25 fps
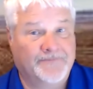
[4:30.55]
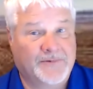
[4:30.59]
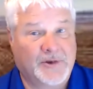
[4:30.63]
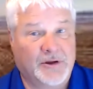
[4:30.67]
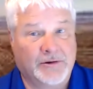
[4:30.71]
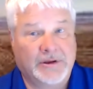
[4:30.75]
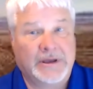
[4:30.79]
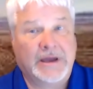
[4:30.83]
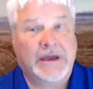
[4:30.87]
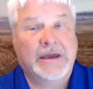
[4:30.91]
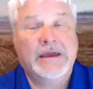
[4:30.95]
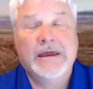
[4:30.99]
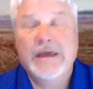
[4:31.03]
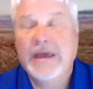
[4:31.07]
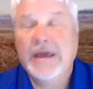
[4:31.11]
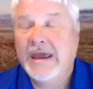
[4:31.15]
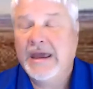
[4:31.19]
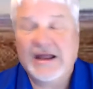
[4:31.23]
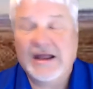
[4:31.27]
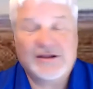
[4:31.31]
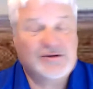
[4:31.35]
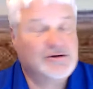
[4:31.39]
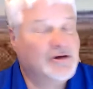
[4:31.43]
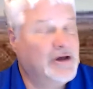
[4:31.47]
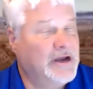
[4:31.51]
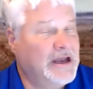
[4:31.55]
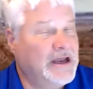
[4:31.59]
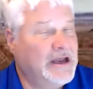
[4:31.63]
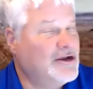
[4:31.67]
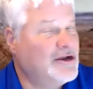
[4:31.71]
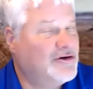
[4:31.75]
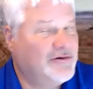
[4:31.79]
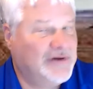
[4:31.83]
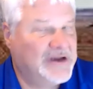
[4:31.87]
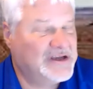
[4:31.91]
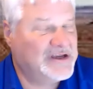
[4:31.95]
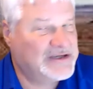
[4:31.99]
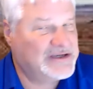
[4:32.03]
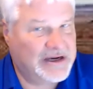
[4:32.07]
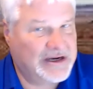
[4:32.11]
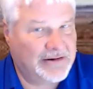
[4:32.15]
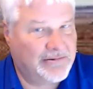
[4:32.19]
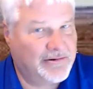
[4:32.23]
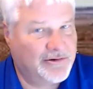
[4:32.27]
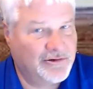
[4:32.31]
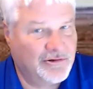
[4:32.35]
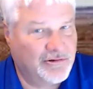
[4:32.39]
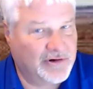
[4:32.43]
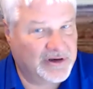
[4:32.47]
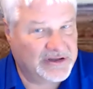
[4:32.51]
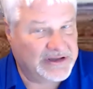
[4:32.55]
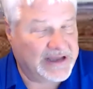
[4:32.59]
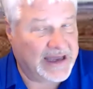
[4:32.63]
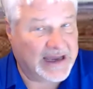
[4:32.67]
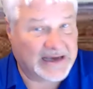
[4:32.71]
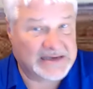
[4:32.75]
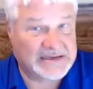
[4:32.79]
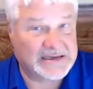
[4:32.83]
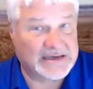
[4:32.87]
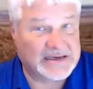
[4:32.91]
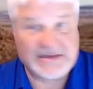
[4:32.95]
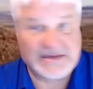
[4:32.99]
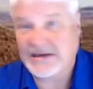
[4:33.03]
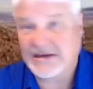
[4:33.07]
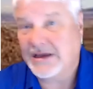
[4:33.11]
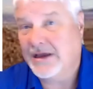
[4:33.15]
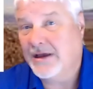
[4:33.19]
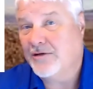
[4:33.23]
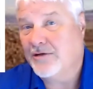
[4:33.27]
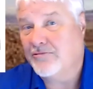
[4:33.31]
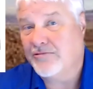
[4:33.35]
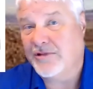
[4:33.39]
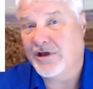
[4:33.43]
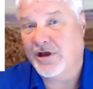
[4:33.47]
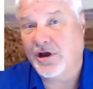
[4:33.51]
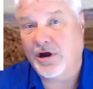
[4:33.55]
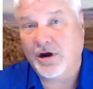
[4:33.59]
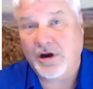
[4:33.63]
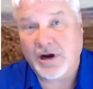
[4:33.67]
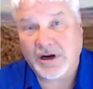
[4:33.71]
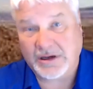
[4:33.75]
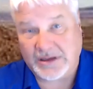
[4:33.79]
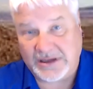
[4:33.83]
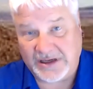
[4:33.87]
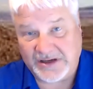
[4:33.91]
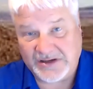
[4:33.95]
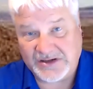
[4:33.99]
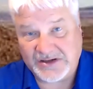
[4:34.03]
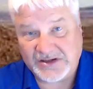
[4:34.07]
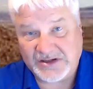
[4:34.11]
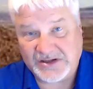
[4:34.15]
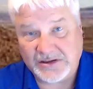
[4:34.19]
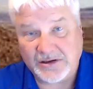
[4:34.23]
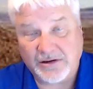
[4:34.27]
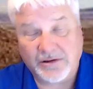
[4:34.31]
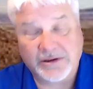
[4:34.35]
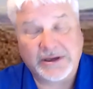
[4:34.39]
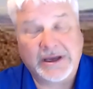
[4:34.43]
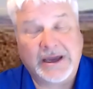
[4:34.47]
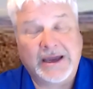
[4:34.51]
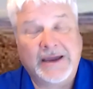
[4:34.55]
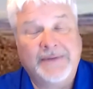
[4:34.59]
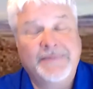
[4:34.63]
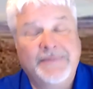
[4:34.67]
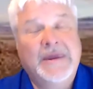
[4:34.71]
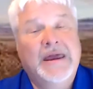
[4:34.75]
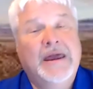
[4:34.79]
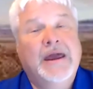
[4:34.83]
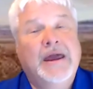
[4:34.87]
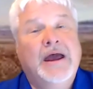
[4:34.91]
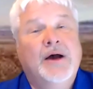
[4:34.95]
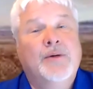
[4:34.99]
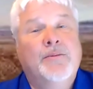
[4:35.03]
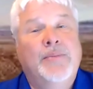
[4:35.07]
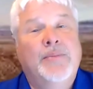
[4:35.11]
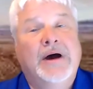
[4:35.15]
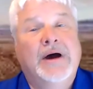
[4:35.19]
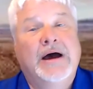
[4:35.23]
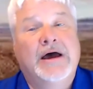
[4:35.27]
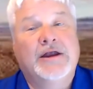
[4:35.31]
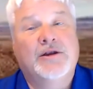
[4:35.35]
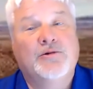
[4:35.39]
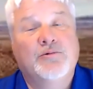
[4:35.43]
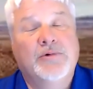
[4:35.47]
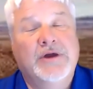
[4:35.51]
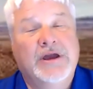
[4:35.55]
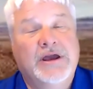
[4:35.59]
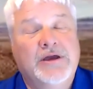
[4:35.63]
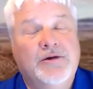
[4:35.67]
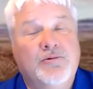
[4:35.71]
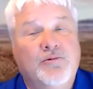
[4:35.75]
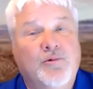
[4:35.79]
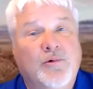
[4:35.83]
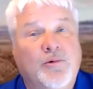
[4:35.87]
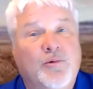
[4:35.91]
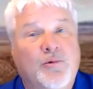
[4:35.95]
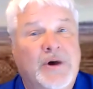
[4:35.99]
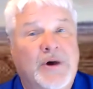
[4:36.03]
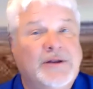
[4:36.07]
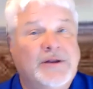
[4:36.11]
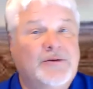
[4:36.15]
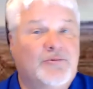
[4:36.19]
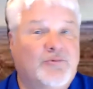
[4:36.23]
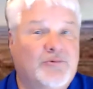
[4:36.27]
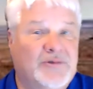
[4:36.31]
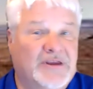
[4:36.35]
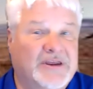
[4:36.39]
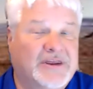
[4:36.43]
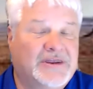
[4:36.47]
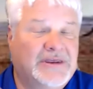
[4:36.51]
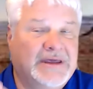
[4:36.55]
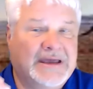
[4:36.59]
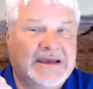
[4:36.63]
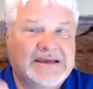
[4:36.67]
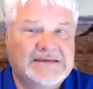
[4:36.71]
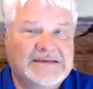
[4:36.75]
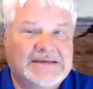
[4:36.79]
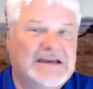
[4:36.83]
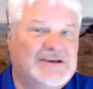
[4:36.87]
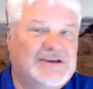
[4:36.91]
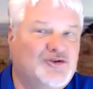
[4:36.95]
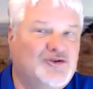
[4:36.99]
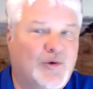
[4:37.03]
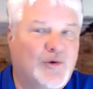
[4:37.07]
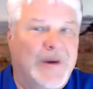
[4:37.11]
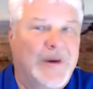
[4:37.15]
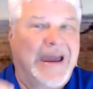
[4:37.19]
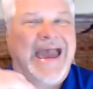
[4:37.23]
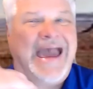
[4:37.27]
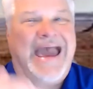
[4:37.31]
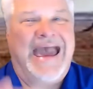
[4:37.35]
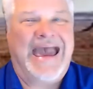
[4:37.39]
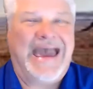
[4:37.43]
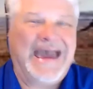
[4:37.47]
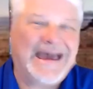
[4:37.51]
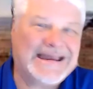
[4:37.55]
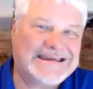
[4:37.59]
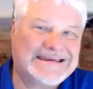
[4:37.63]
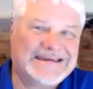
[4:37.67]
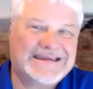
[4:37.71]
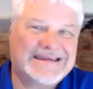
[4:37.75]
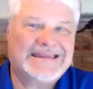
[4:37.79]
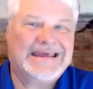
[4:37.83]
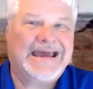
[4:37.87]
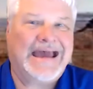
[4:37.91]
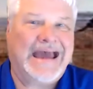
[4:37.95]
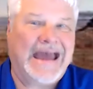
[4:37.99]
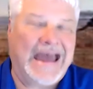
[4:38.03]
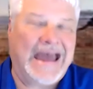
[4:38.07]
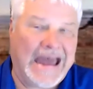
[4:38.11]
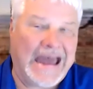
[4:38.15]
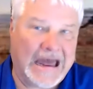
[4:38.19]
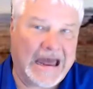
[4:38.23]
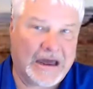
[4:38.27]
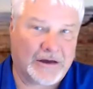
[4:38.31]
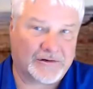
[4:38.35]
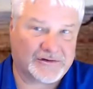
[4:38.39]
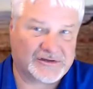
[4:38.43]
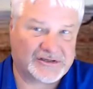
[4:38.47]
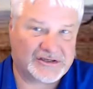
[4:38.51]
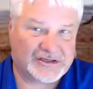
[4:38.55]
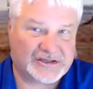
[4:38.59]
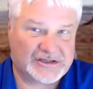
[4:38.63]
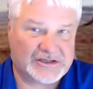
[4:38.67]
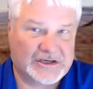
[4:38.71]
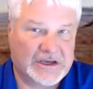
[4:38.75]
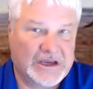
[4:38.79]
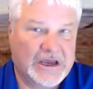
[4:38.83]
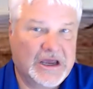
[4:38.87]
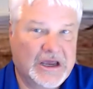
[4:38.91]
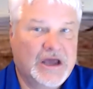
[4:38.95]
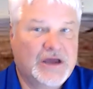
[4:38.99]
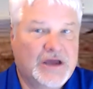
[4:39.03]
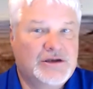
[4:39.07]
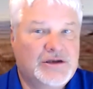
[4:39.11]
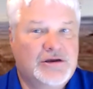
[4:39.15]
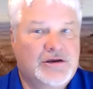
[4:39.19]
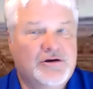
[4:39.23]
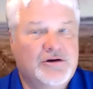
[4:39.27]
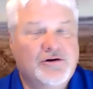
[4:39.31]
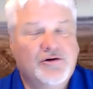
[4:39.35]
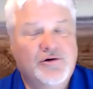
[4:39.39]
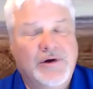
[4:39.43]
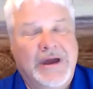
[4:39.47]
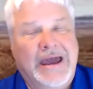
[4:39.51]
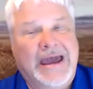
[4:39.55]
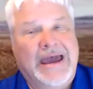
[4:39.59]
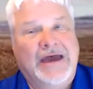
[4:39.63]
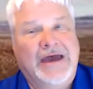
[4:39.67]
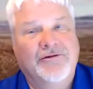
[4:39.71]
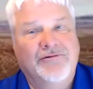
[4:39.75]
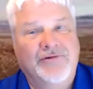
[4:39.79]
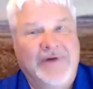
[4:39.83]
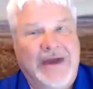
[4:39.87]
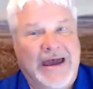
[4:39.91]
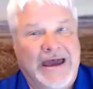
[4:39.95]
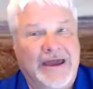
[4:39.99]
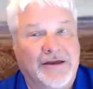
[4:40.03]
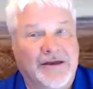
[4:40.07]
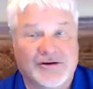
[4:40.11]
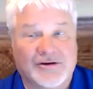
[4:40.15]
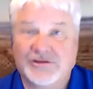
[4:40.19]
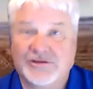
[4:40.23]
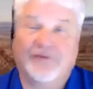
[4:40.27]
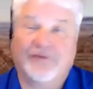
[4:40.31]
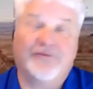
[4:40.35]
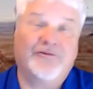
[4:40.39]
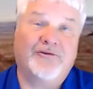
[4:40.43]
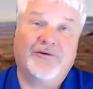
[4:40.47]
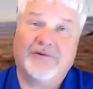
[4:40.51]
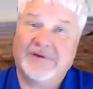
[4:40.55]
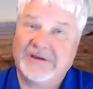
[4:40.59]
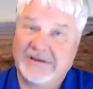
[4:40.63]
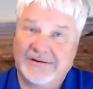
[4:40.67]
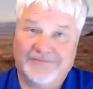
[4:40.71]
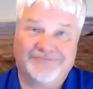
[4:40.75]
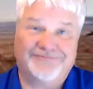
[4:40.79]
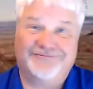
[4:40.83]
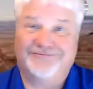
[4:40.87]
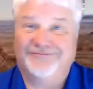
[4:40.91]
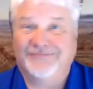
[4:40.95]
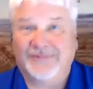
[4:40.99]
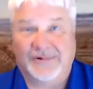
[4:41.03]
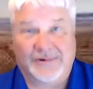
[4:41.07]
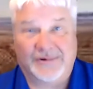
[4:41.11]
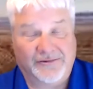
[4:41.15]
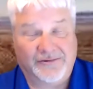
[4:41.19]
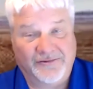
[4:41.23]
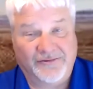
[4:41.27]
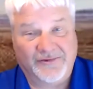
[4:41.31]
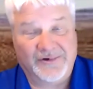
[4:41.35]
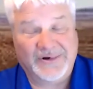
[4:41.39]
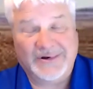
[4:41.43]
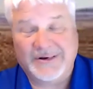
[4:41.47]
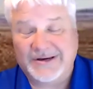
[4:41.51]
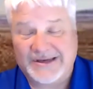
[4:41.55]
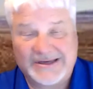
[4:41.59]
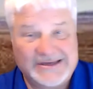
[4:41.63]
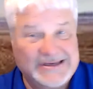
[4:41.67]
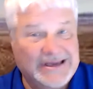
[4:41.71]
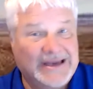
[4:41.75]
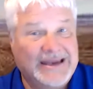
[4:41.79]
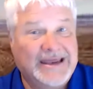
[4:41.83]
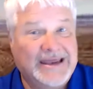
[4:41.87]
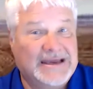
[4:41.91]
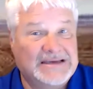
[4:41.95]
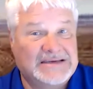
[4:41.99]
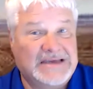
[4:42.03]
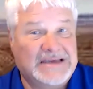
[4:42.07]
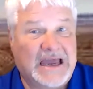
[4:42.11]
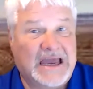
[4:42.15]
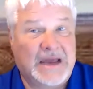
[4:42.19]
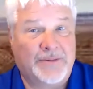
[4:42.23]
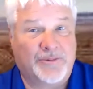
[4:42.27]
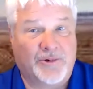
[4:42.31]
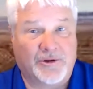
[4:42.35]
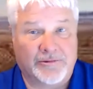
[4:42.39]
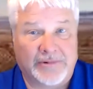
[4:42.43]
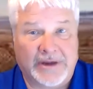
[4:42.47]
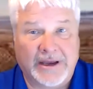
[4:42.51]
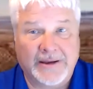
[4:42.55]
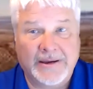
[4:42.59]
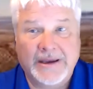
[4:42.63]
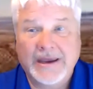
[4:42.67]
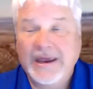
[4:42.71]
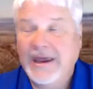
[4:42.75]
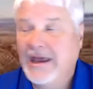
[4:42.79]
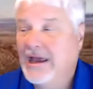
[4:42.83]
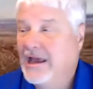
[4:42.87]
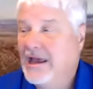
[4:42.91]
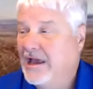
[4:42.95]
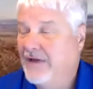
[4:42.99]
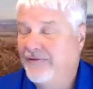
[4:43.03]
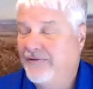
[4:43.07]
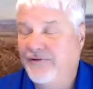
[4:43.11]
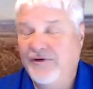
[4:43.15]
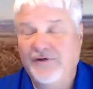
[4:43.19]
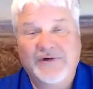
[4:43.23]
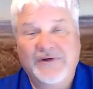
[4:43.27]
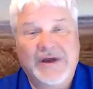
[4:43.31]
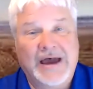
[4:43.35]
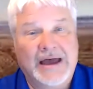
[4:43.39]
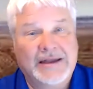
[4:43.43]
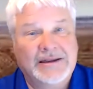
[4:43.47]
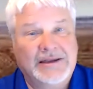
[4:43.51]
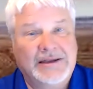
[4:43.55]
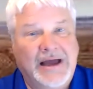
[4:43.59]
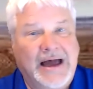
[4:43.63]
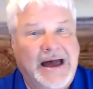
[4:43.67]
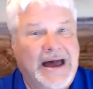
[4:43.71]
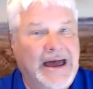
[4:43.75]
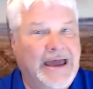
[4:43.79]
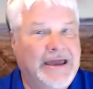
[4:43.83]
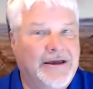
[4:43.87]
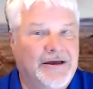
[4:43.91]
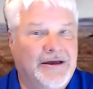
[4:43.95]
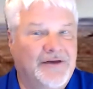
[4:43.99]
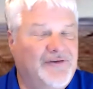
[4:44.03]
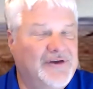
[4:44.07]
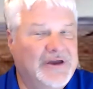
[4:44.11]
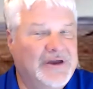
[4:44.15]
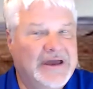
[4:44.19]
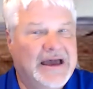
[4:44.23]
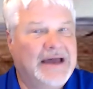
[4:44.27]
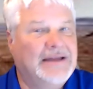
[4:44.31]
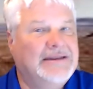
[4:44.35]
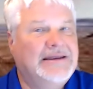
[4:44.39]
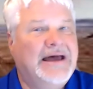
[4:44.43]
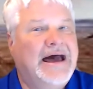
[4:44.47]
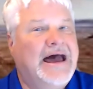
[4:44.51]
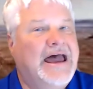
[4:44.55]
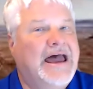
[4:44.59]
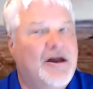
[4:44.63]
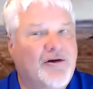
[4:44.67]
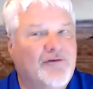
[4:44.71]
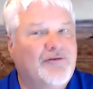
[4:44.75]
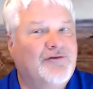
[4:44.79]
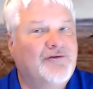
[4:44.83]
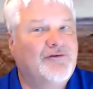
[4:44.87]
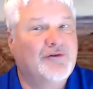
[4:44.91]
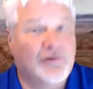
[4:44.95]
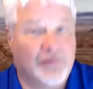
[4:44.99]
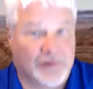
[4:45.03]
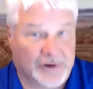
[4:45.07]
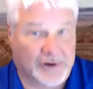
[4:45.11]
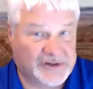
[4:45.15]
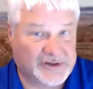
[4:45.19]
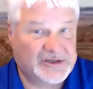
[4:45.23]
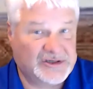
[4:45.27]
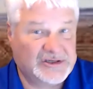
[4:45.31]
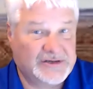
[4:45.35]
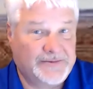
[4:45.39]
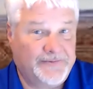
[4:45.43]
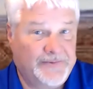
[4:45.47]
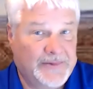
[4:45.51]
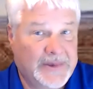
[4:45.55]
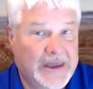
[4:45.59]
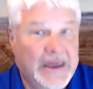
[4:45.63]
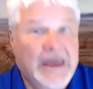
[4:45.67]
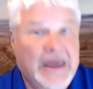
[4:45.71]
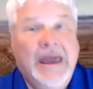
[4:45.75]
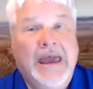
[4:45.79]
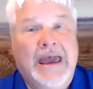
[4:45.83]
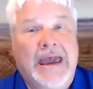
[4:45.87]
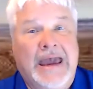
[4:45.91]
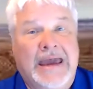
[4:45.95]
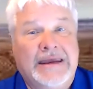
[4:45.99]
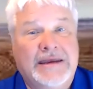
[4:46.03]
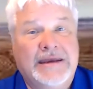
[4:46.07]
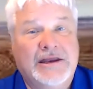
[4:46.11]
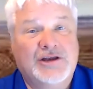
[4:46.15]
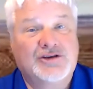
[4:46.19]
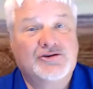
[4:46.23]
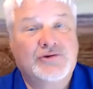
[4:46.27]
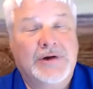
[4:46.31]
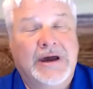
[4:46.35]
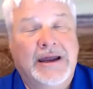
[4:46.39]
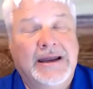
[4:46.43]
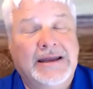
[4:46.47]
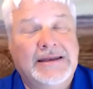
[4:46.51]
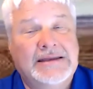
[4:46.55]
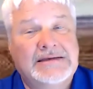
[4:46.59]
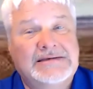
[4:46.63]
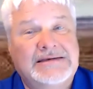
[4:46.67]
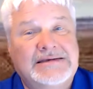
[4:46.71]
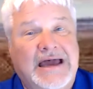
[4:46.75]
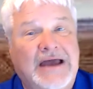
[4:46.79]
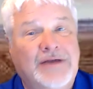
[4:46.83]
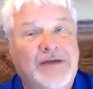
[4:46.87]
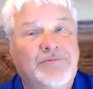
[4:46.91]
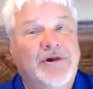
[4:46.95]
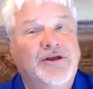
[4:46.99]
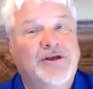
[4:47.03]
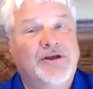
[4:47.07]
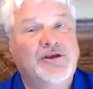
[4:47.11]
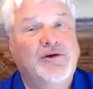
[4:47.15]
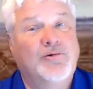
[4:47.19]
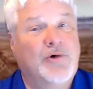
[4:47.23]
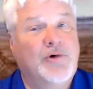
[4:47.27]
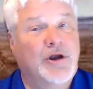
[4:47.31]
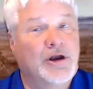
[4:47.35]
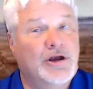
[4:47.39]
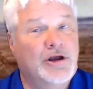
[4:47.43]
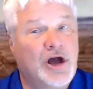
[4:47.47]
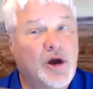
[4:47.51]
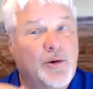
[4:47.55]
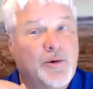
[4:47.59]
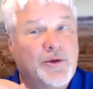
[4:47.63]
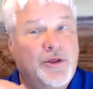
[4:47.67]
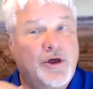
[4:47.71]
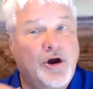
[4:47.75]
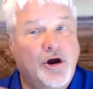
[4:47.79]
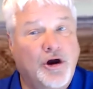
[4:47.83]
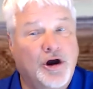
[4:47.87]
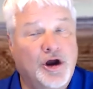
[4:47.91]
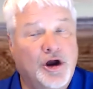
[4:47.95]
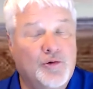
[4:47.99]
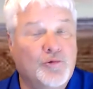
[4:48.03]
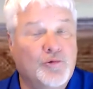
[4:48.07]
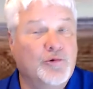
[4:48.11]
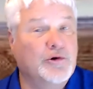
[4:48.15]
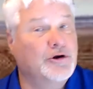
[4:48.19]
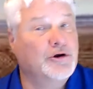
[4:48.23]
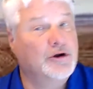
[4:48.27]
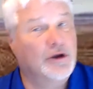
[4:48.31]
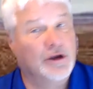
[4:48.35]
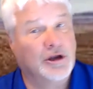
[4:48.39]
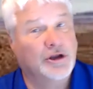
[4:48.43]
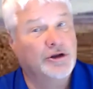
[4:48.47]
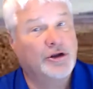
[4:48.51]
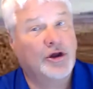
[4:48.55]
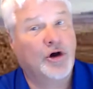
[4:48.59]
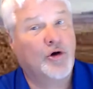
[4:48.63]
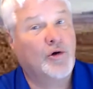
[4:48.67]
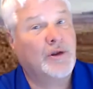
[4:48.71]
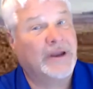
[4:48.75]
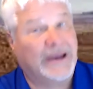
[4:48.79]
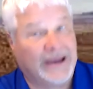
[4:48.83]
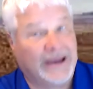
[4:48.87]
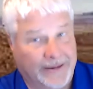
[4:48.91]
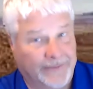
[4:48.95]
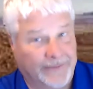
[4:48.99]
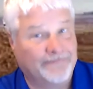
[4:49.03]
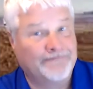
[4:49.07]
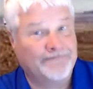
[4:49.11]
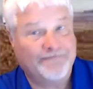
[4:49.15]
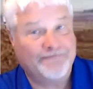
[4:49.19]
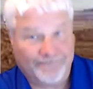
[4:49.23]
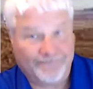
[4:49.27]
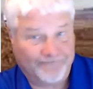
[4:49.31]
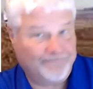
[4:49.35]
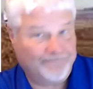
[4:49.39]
Okay, it's going to increase here in North Texas regardless. Okay, but we want the things that you add to the house to add value. So for silly example, right? If you've got tile, if you got tile floors, and you're trying to decide whether you want to go with hardwood or linoleum,